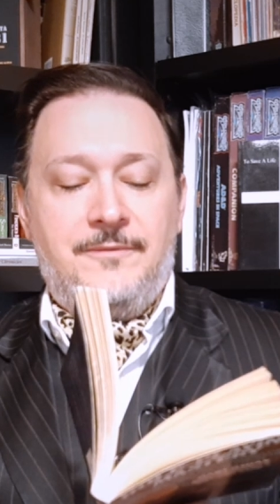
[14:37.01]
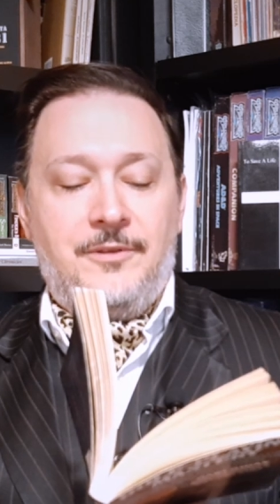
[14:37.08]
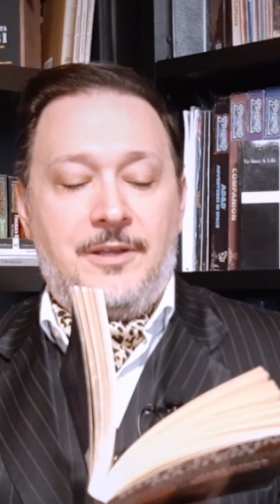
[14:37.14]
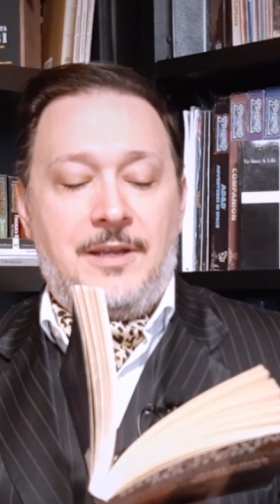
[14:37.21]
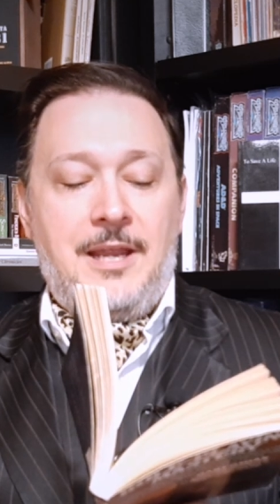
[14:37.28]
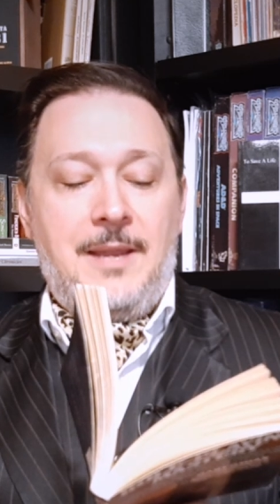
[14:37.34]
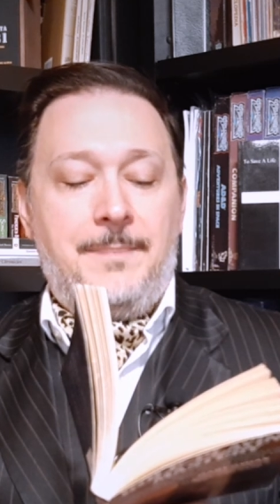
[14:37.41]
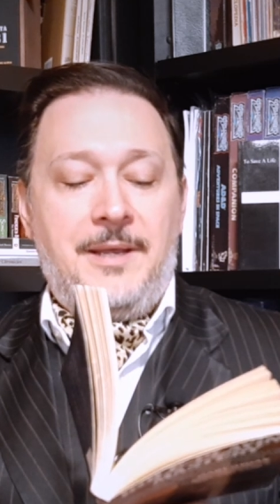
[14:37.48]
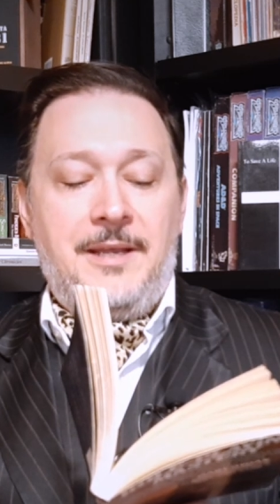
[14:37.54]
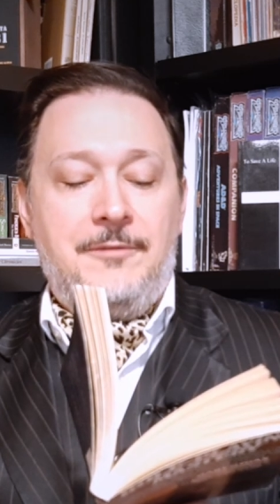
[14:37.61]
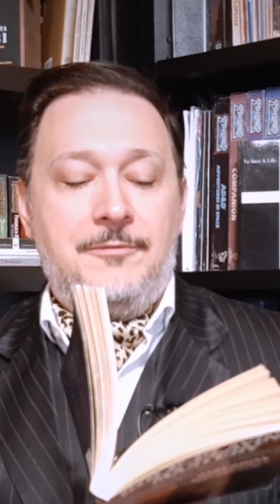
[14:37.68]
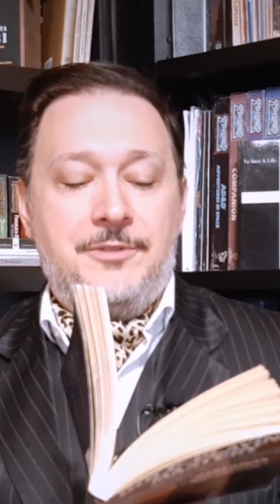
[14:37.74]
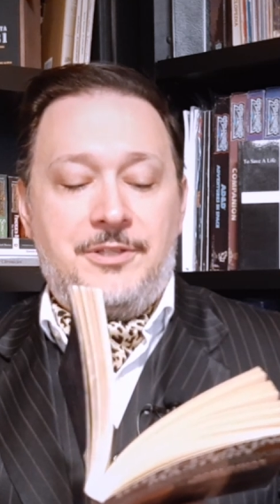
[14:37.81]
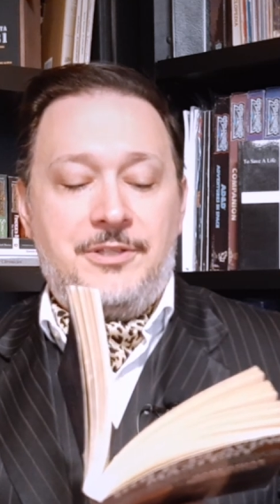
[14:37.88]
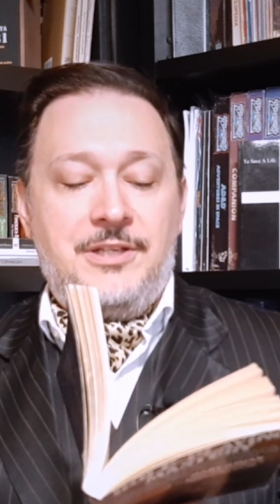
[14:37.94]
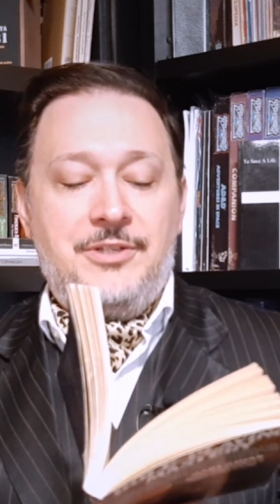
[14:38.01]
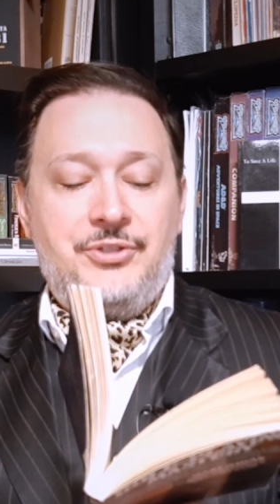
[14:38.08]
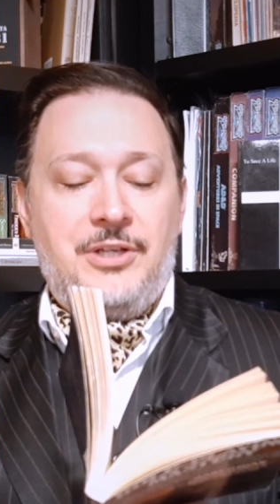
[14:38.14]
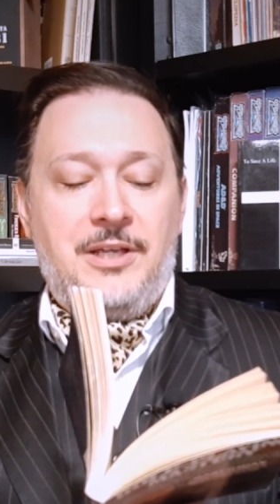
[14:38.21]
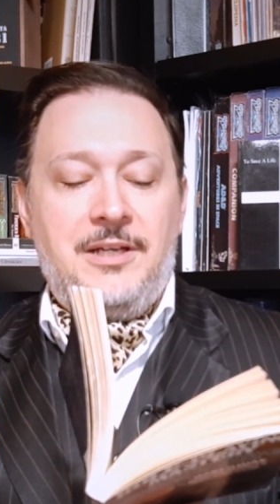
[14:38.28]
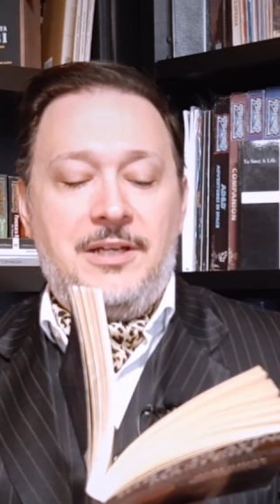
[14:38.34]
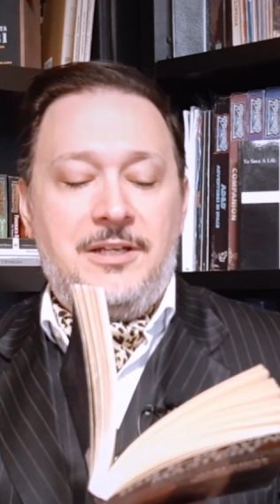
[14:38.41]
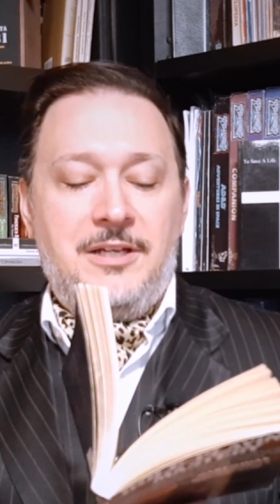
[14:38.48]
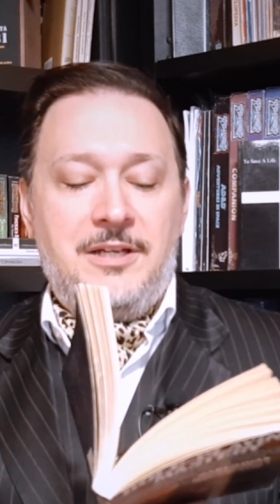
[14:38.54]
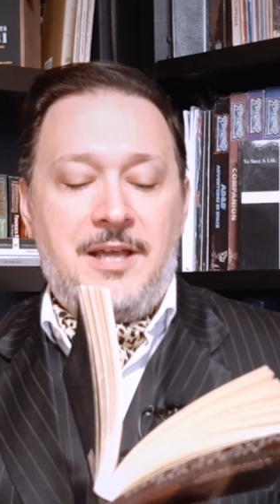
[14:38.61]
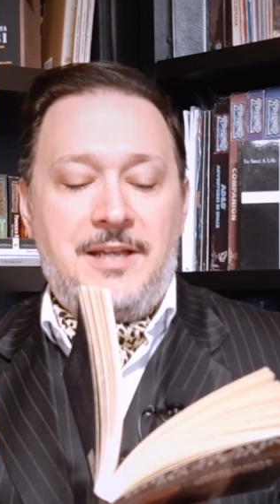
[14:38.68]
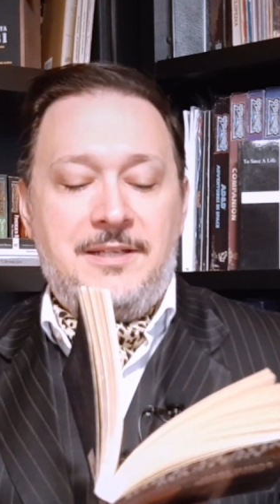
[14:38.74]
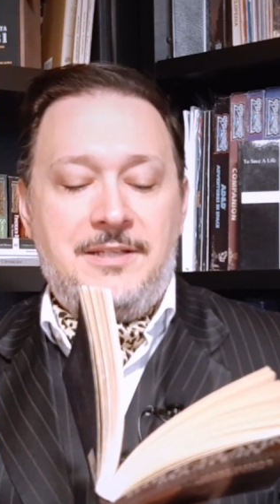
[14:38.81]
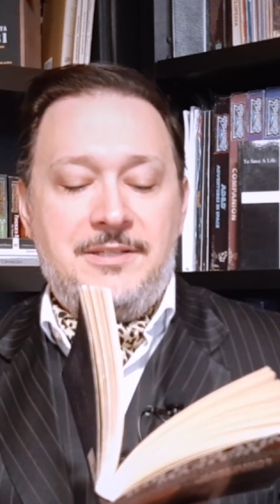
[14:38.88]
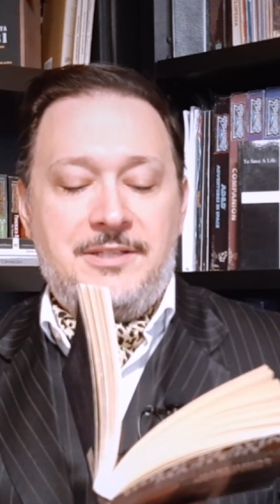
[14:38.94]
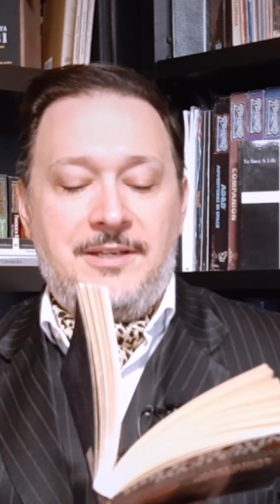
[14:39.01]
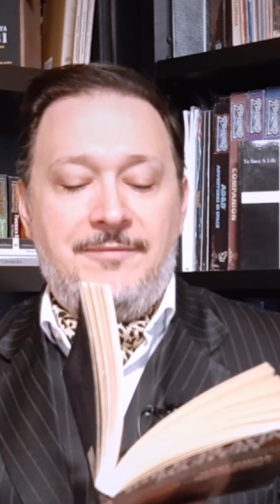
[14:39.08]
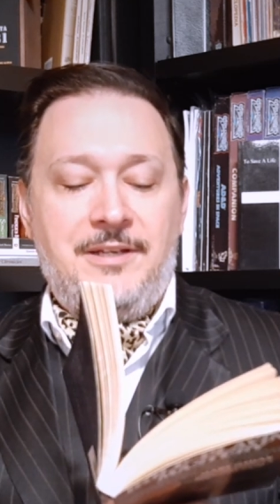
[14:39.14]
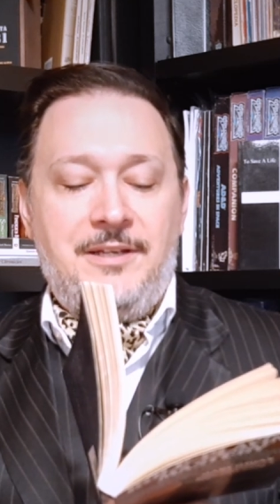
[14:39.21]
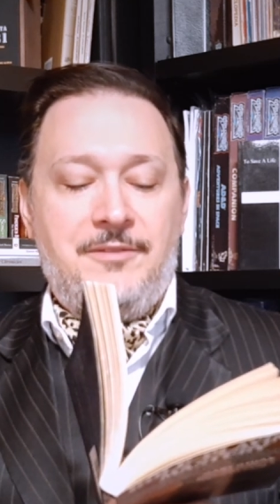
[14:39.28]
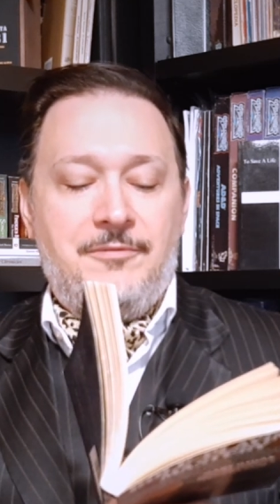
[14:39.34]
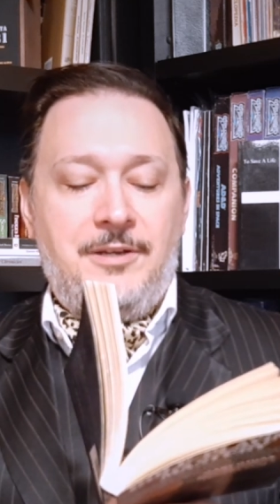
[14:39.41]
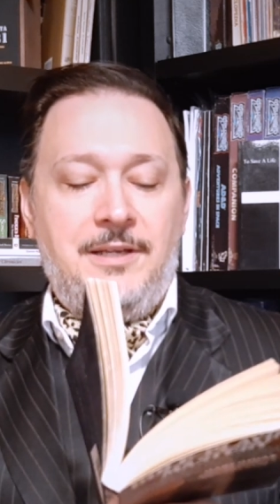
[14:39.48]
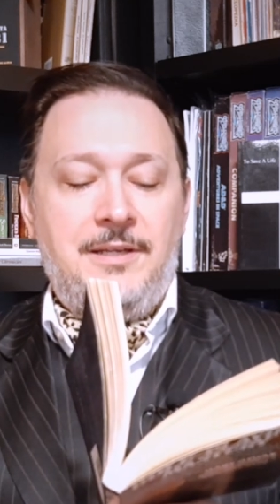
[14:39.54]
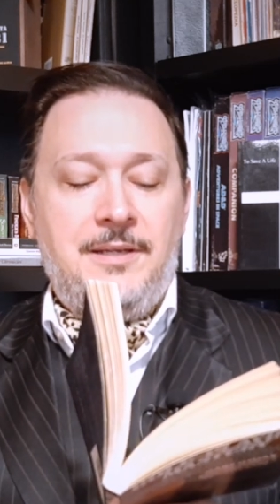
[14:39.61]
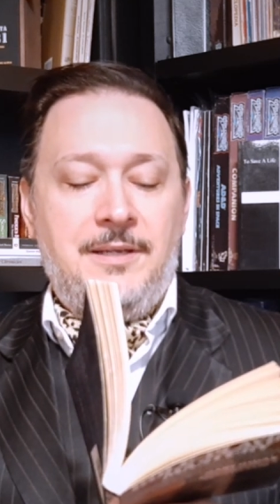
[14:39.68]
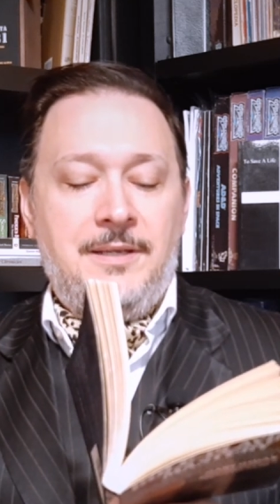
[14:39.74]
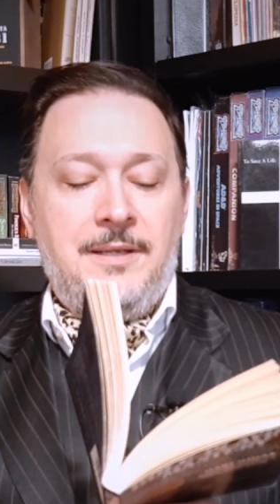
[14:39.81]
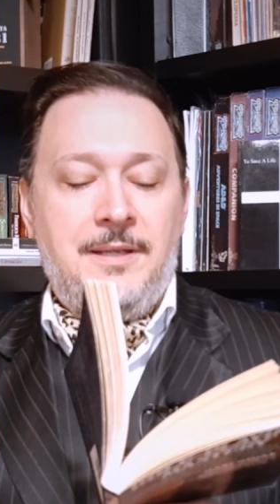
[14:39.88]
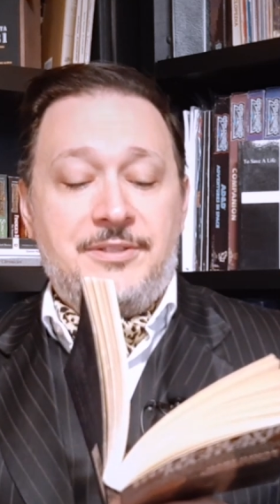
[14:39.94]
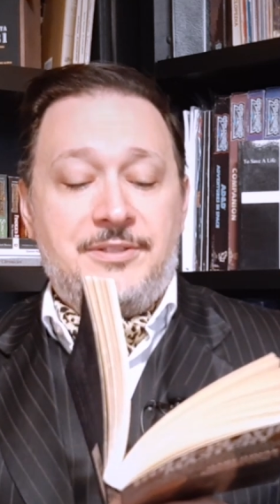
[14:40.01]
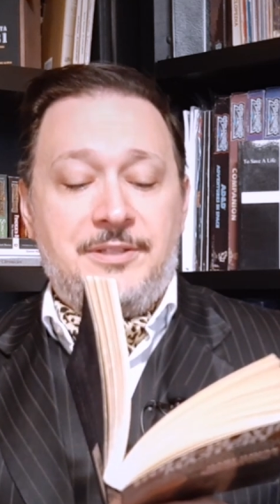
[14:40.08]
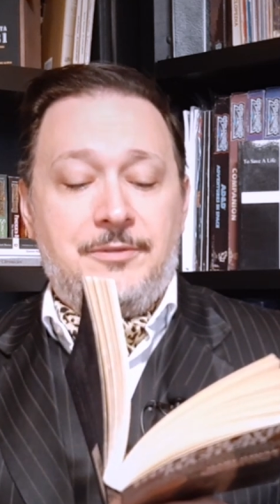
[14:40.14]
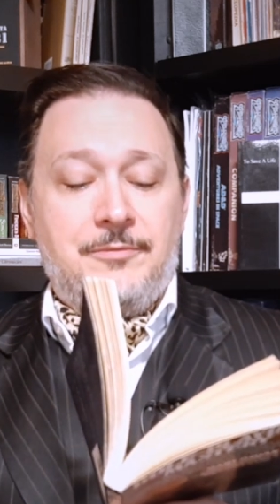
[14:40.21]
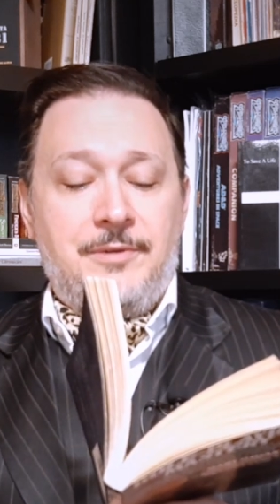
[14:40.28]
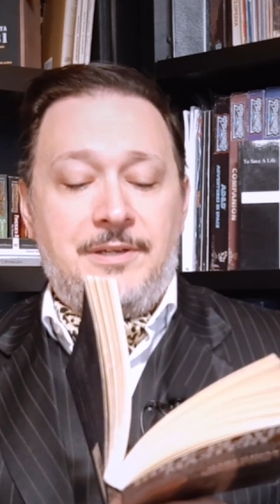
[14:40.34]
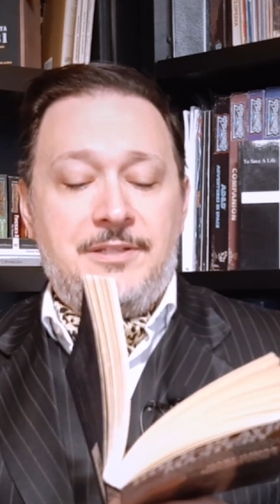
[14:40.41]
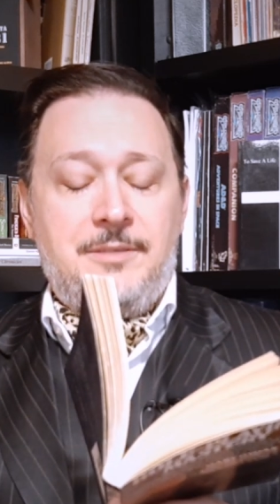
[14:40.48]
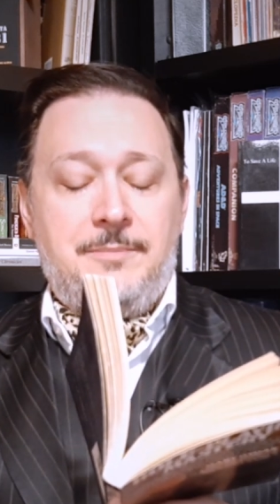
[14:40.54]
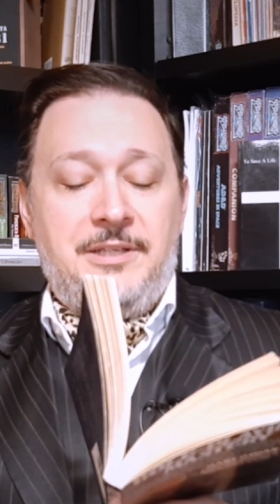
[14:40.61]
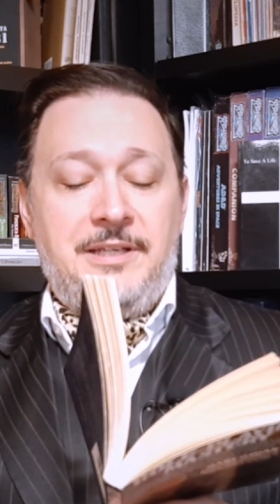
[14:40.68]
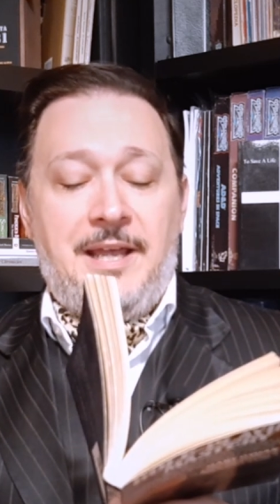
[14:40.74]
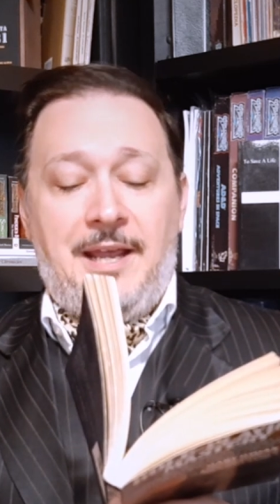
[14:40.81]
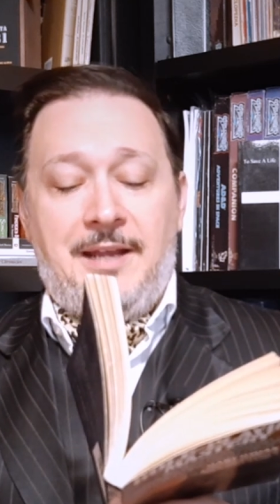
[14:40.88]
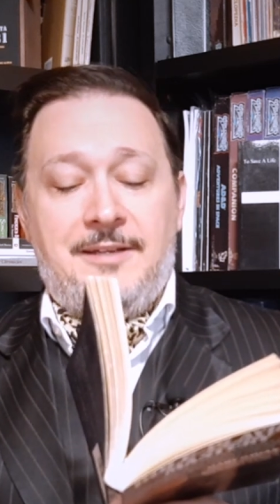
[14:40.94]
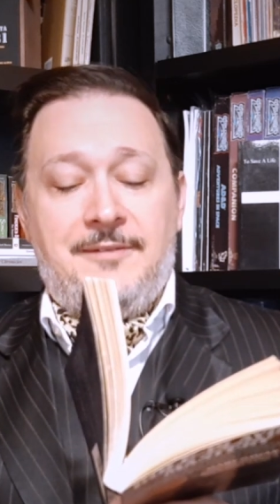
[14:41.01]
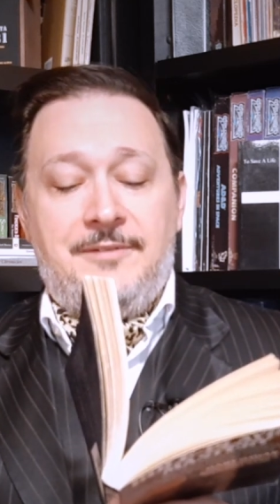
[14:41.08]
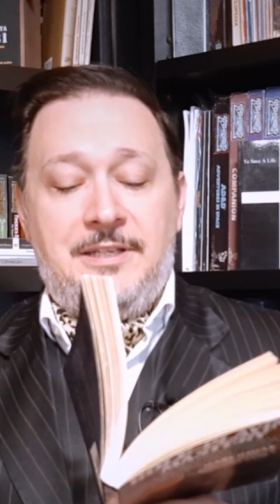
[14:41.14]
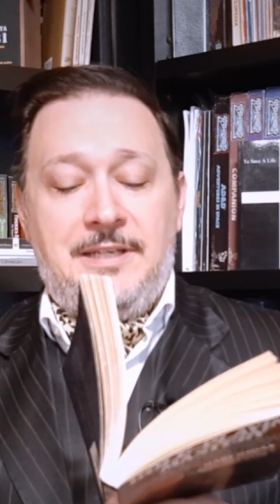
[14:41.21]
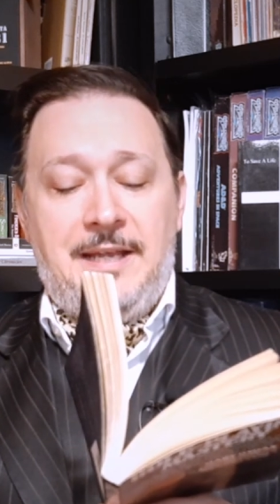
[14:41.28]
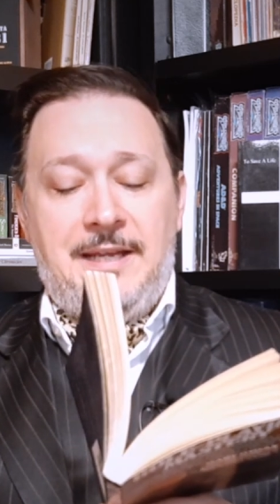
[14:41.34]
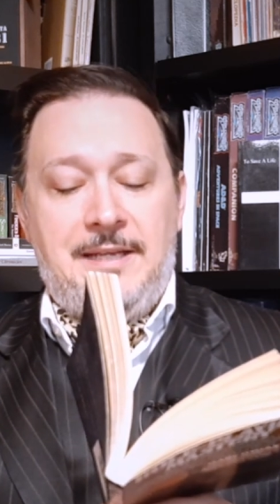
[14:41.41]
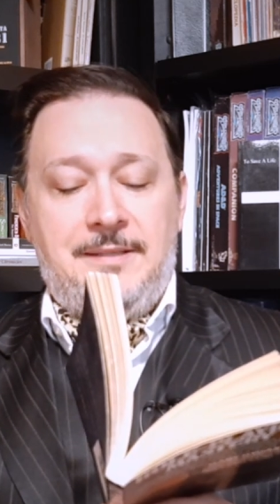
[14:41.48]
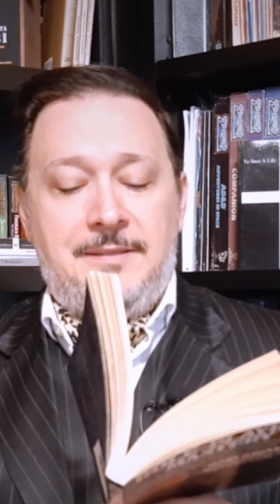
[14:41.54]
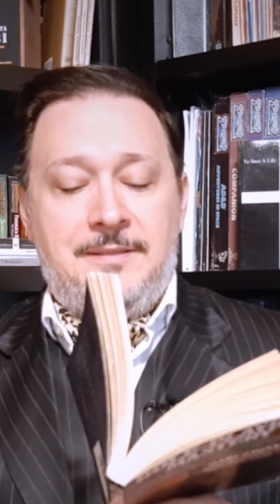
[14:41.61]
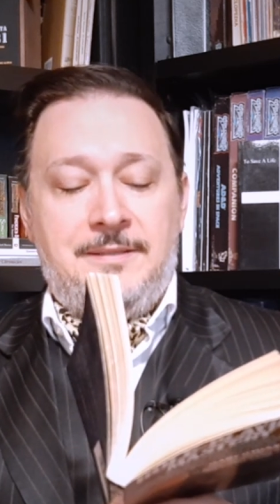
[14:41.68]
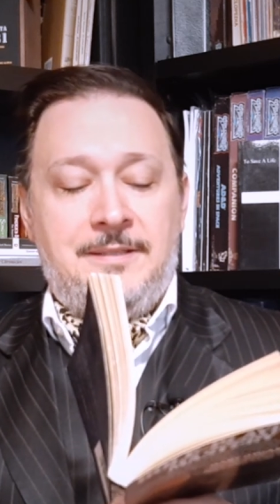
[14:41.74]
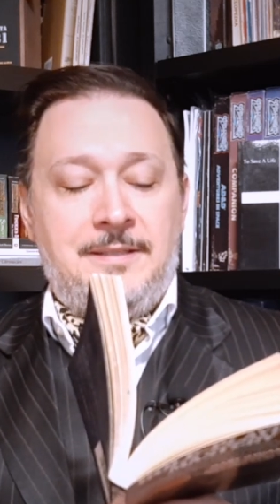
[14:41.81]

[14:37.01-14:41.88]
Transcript: for the campaign was initiated in 1973 and is still reasonably active to date.